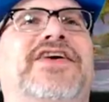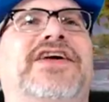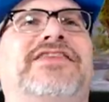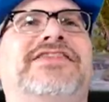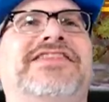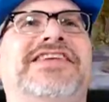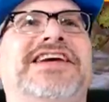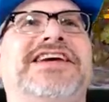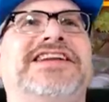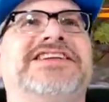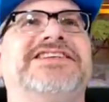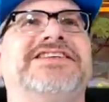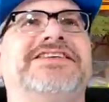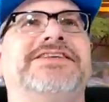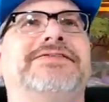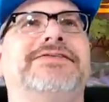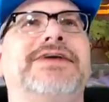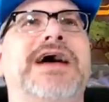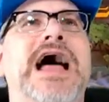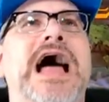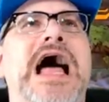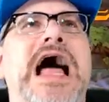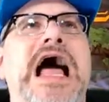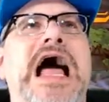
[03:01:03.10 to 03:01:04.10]
fell off the edge.
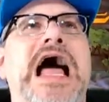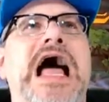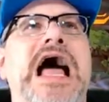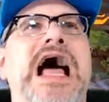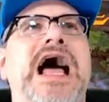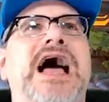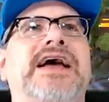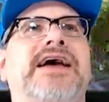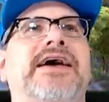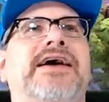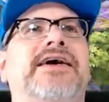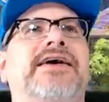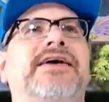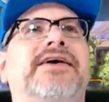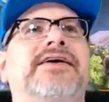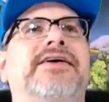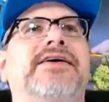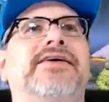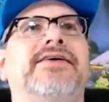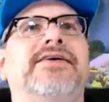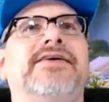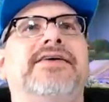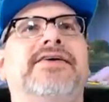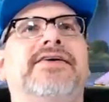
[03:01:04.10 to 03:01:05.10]
Ah!
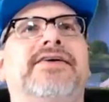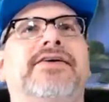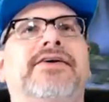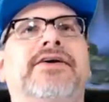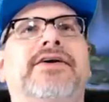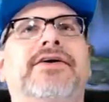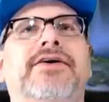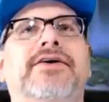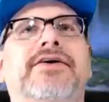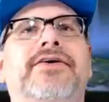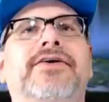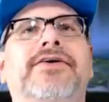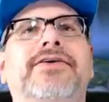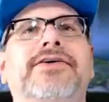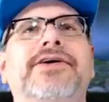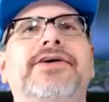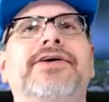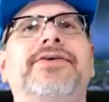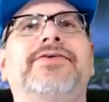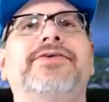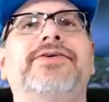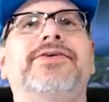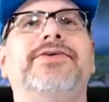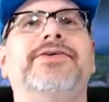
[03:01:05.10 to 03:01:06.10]
Oh, oh
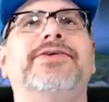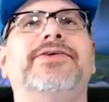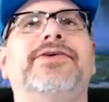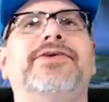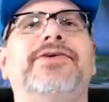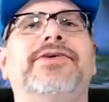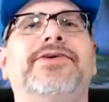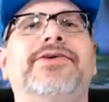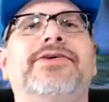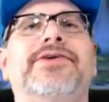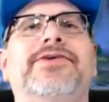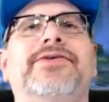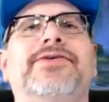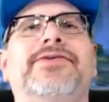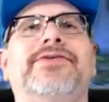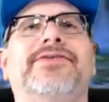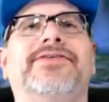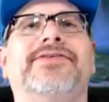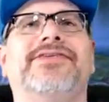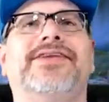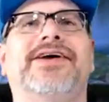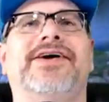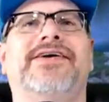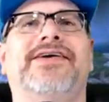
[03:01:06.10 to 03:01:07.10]
no, no, no, no, no, no.
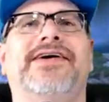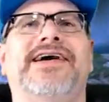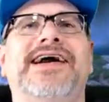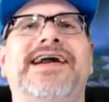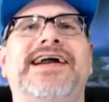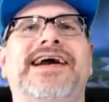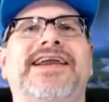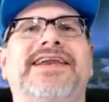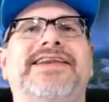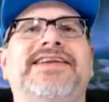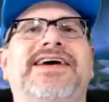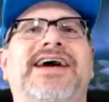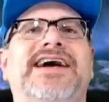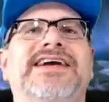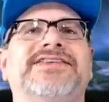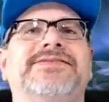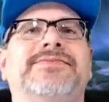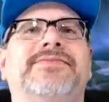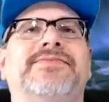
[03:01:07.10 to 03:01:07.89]
No, I gotta dodge